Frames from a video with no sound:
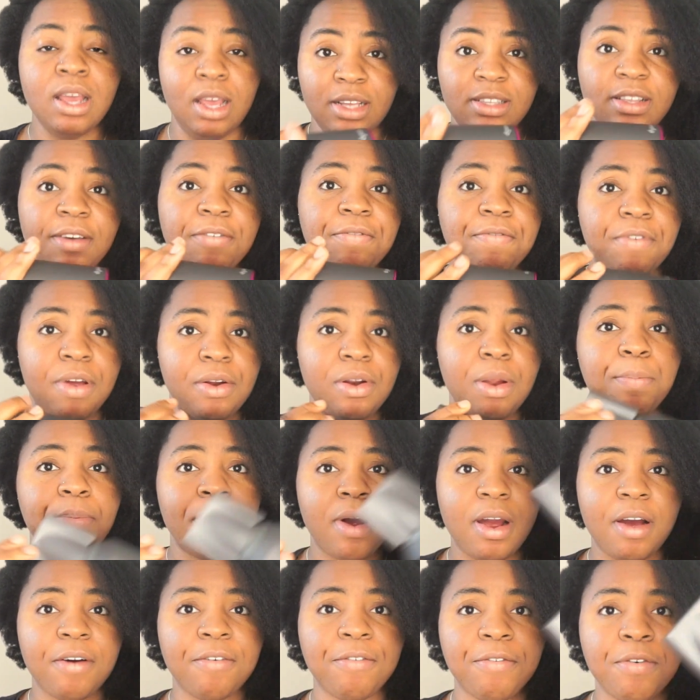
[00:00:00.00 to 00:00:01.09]
it's a very
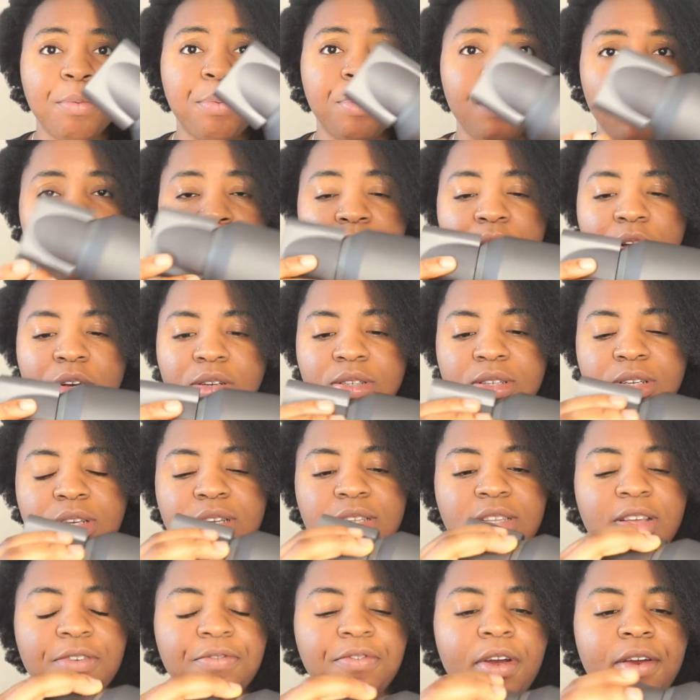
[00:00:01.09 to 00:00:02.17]
powerful product,
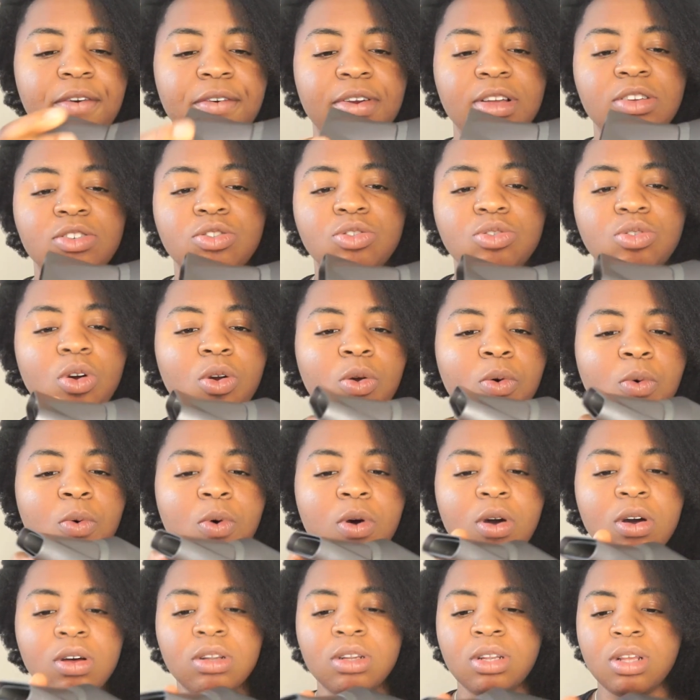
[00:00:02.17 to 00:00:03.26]
it's a very strong
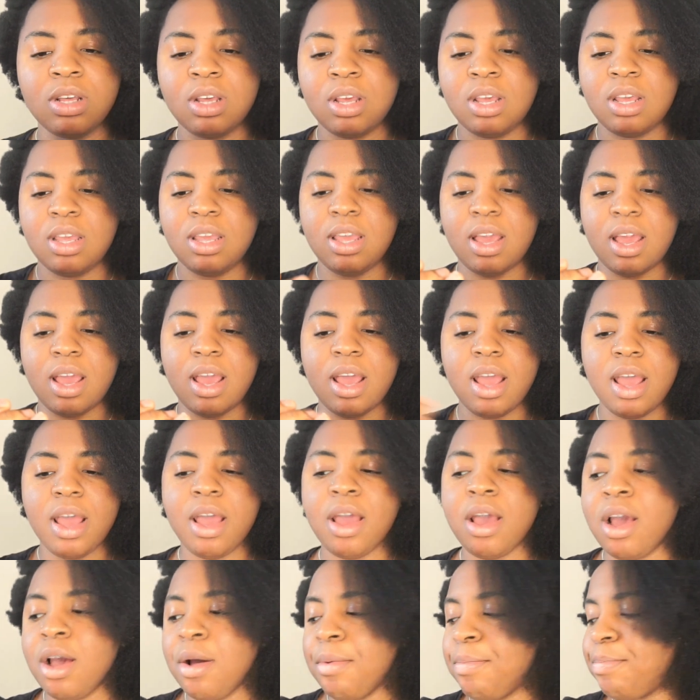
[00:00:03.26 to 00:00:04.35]
one, yeah,
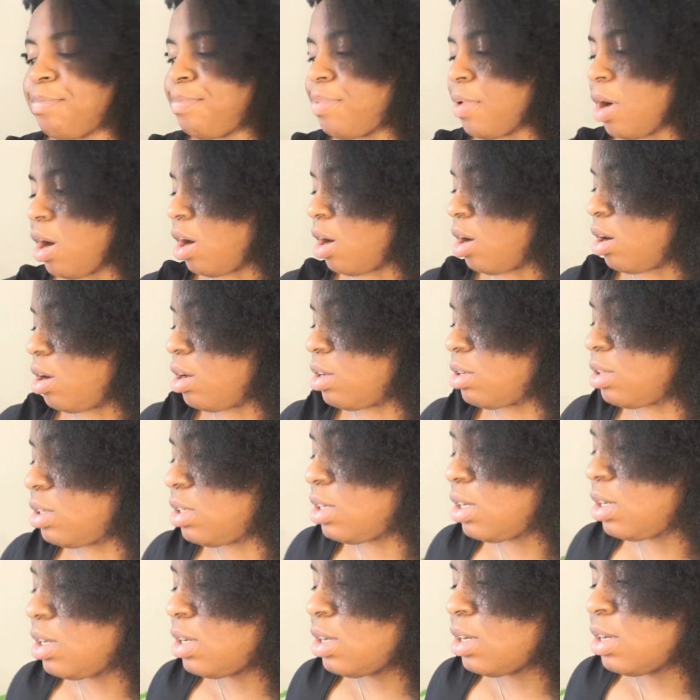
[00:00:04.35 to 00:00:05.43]

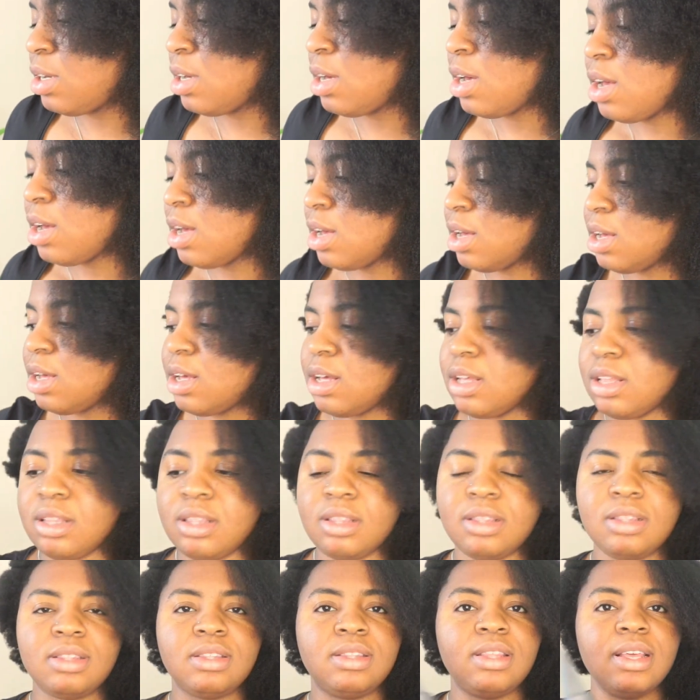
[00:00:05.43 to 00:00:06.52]
but
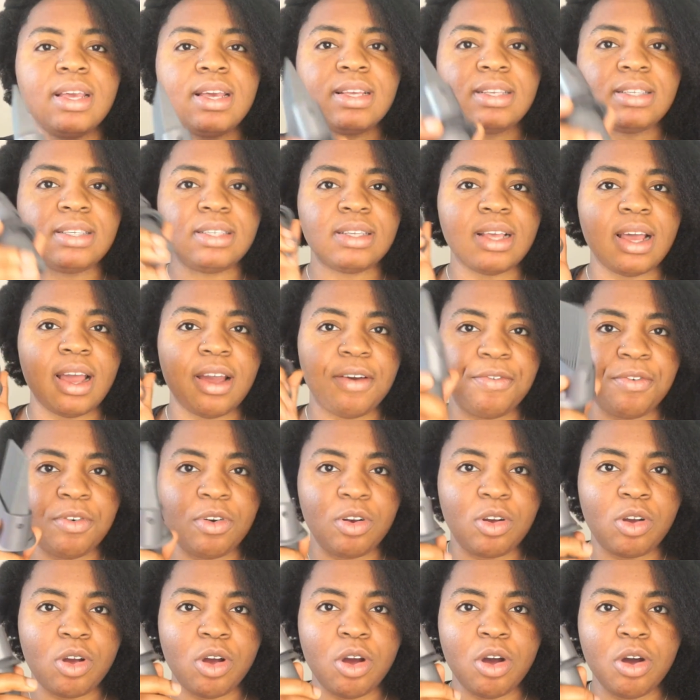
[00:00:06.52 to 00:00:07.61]
this
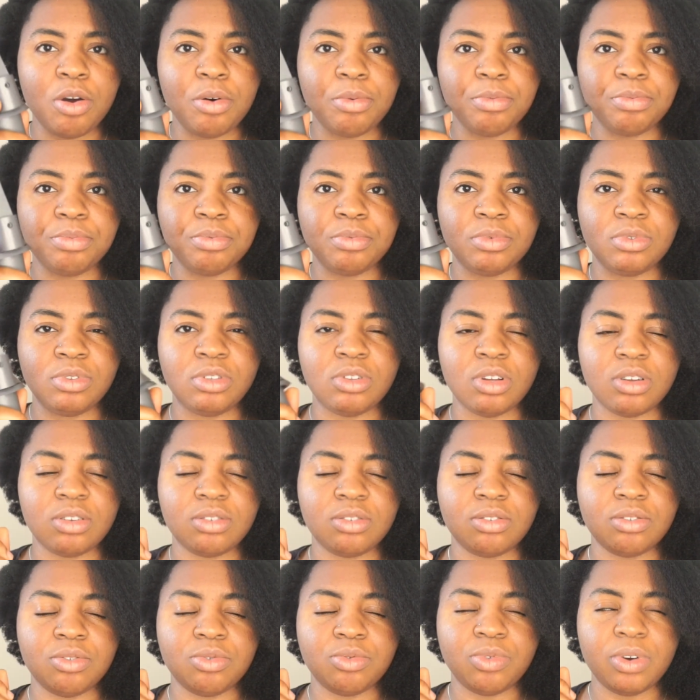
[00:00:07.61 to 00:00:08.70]
Afro comb
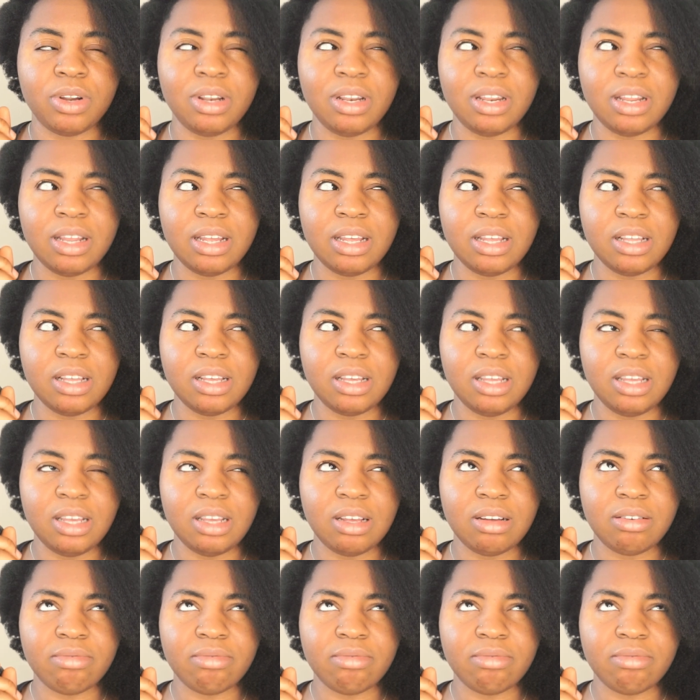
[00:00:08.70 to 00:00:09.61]
doesn't really